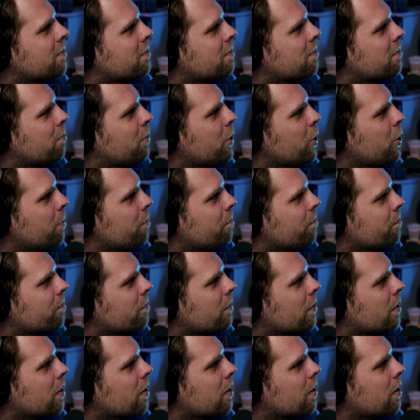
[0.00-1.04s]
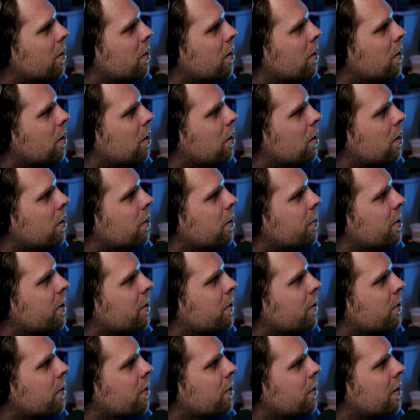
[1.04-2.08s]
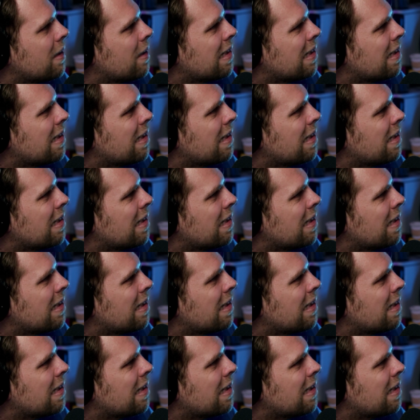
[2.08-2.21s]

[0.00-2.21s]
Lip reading: Boop. Let me just